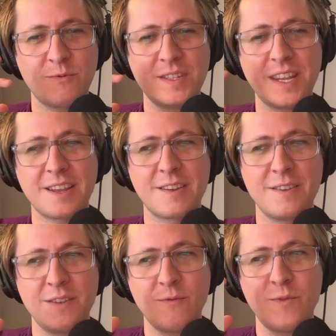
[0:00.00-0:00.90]

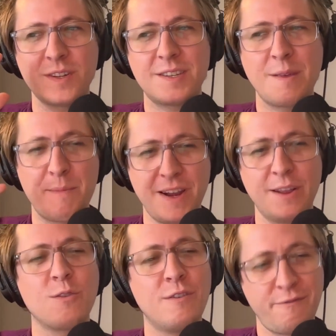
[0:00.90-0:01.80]
the
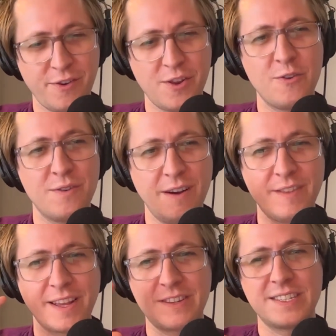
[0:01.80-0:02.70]
pinnacle for you
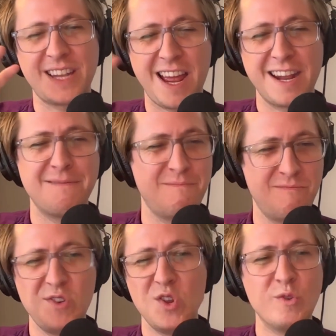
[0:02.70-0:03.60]
of like design
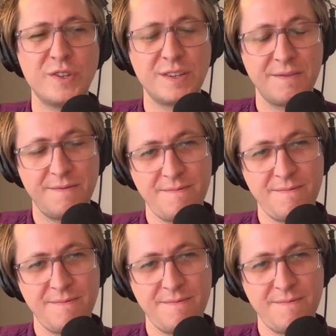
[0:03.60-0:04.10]
news?